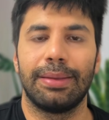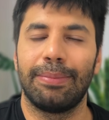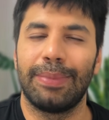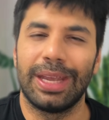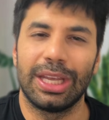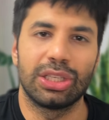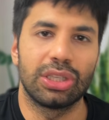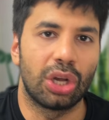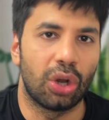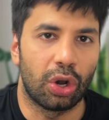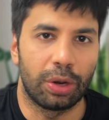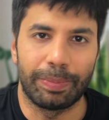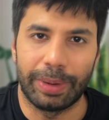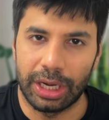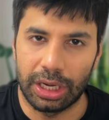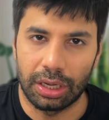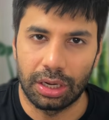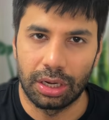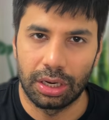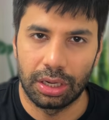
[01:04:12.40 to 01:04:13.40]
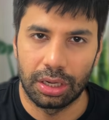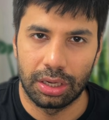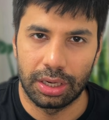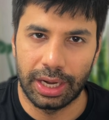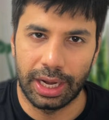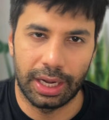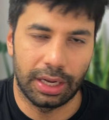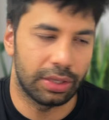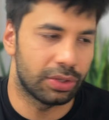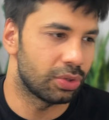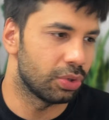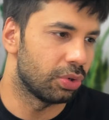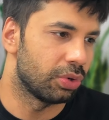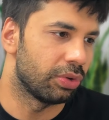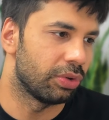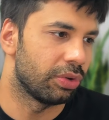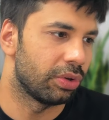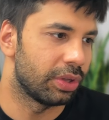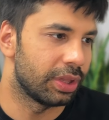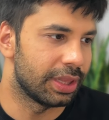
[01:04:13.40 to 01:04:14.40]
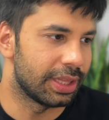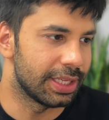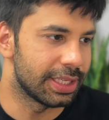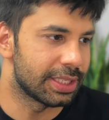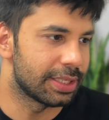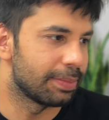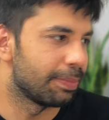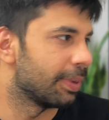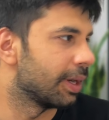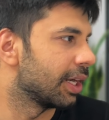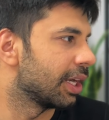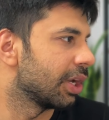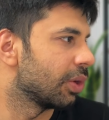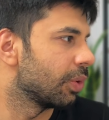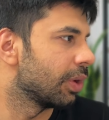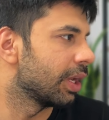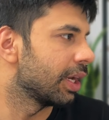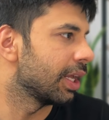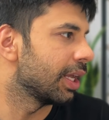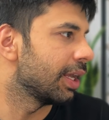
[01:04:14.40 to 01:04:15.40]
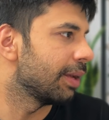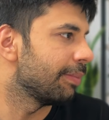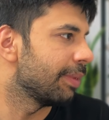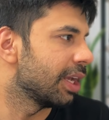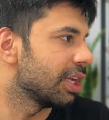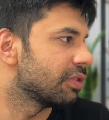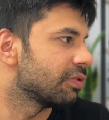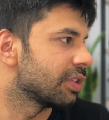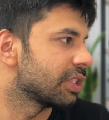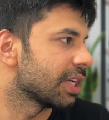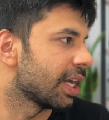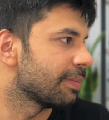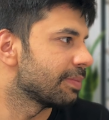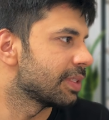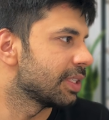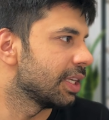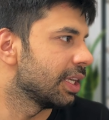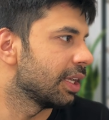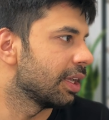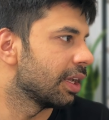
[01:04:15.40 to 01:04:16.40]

image a lot better, right? So this particular image, which I'm seeing